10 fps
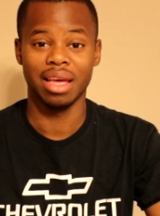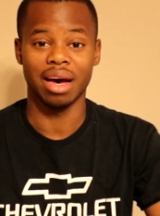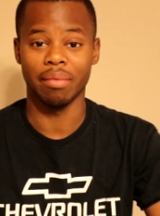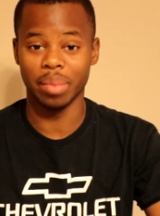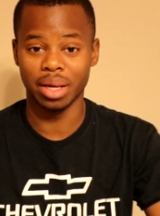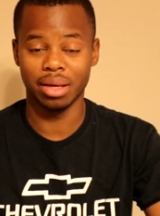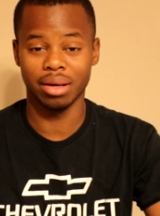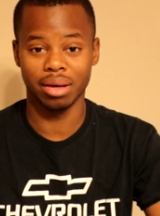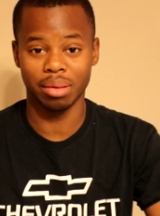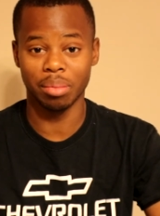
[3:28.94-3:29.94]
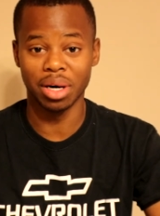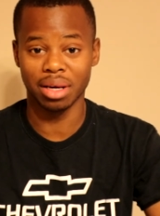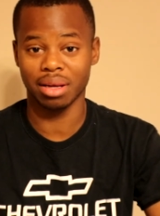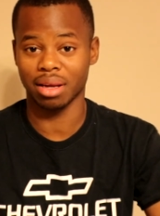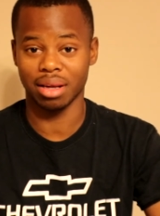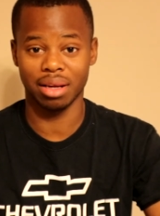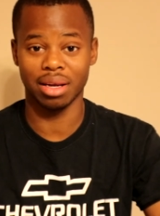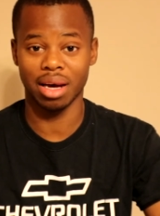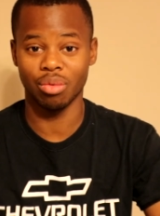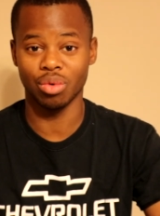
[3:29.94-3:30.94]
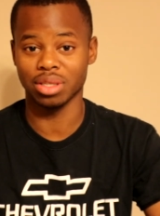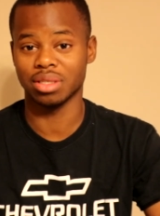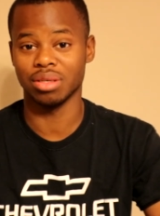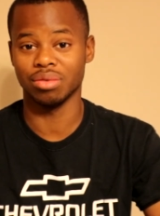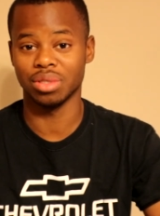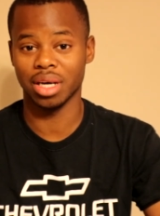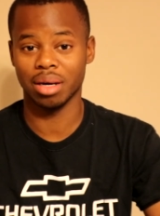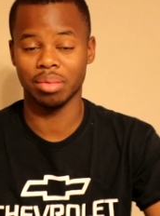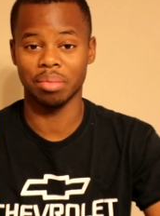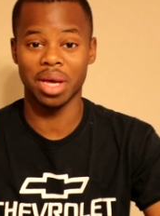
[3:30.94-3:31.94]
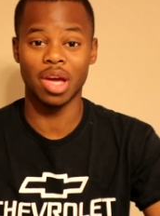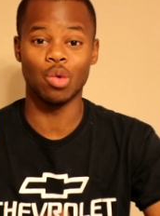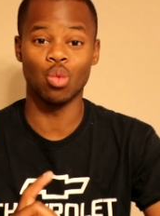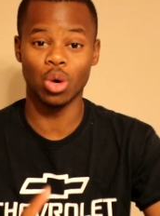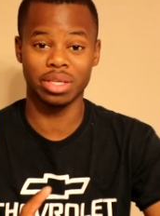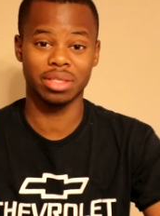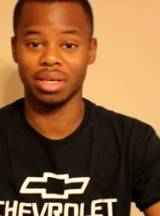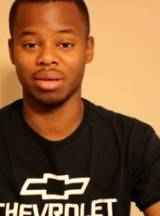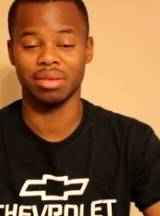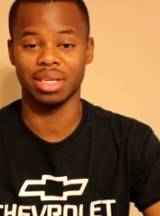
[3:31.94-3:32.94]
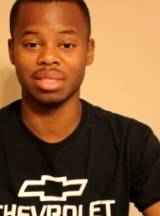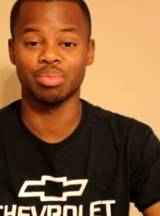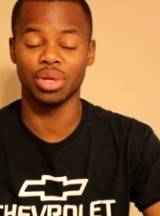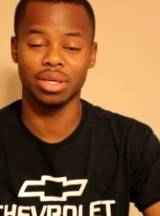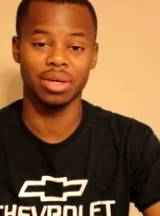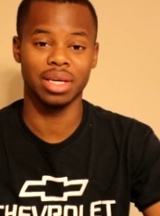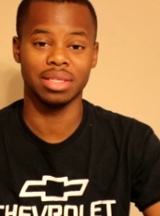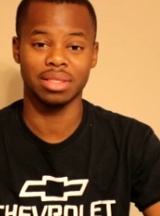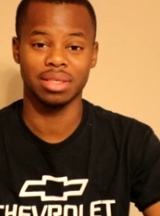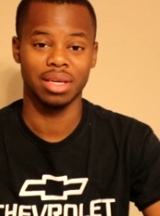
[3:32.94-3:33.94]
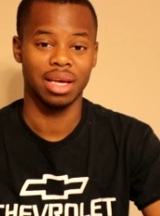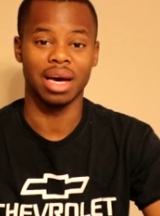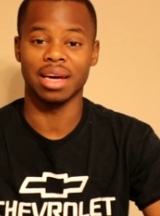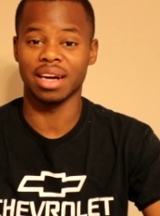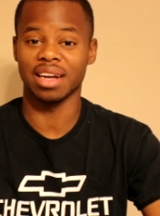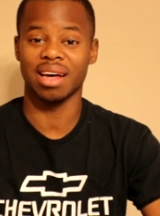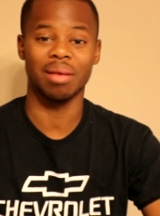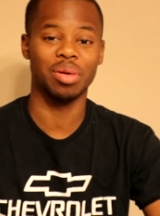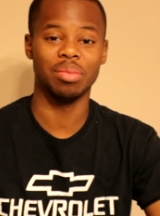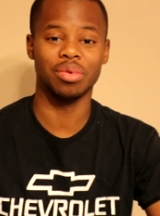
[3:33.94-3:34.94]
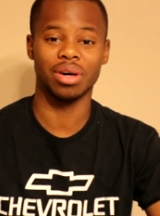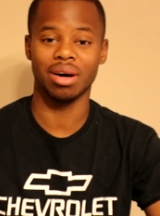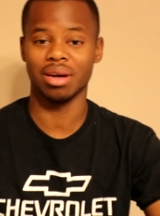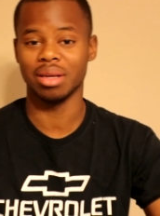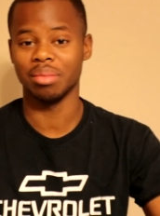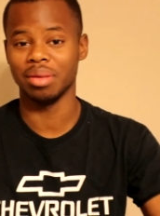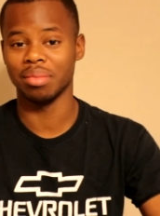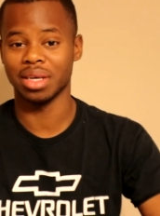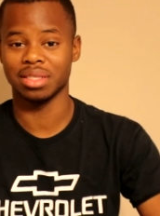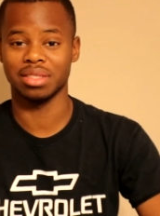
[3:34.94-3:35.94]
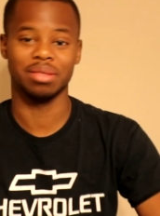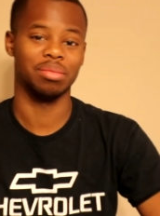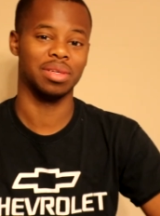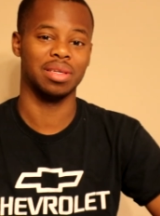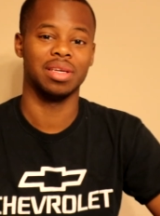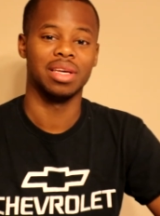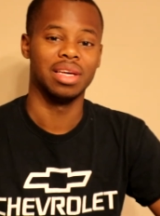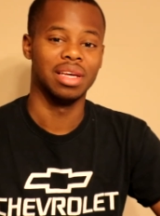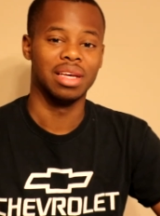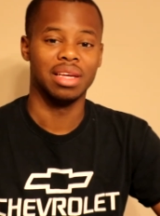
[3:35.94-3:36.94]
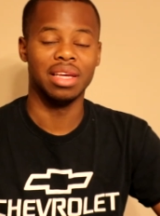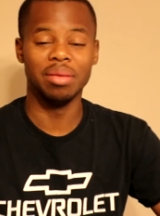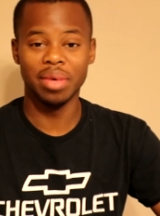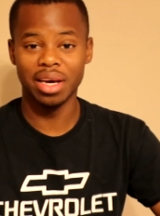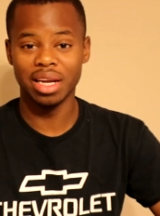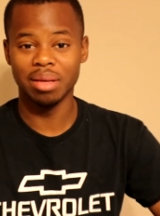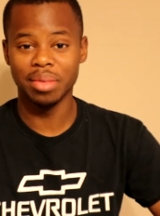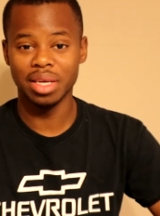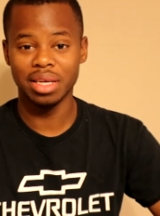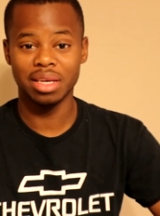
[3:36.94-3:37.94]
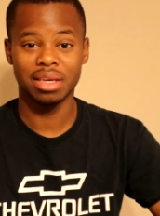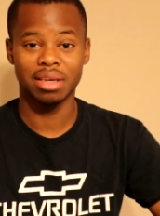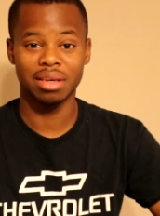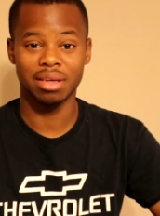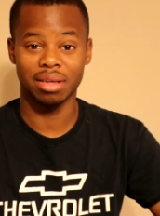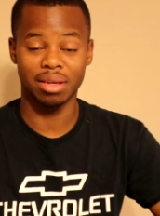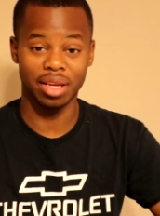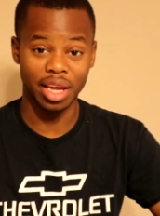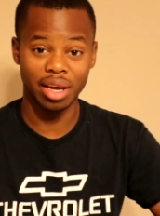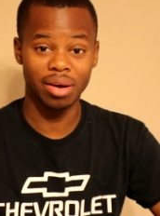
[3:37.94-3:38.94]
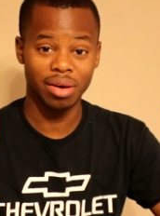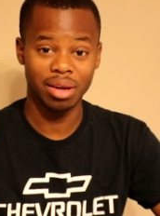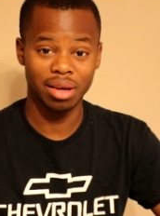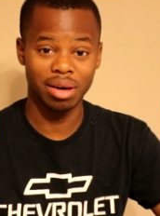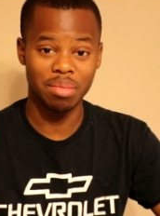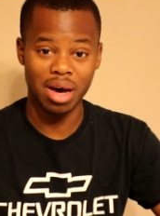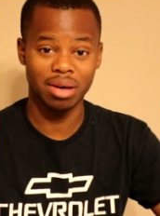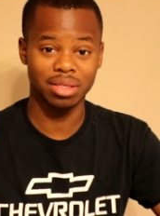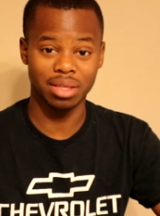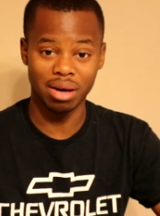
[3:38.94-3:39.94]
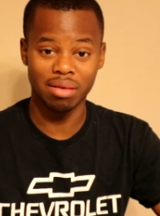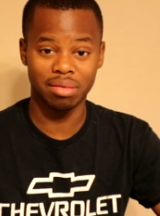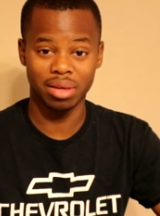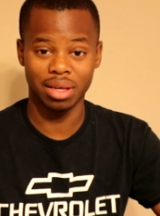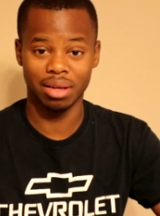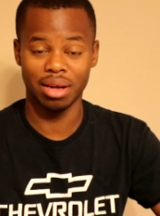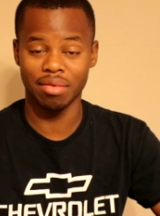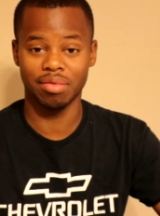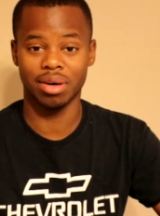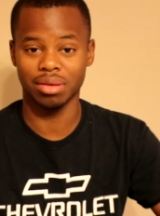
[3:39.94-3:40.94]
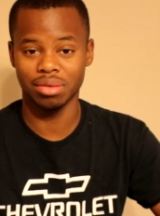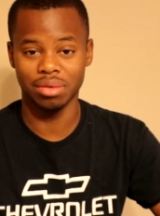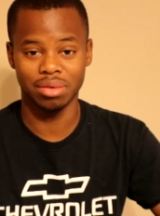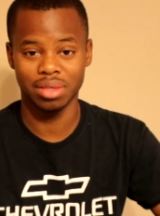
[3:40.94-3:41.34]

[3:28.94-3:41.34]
I've been here a month and not one single job, made one sale. That's pretty crazy. I get a lot of people calling me, messaging me, emailing me here about stuff and never fall through.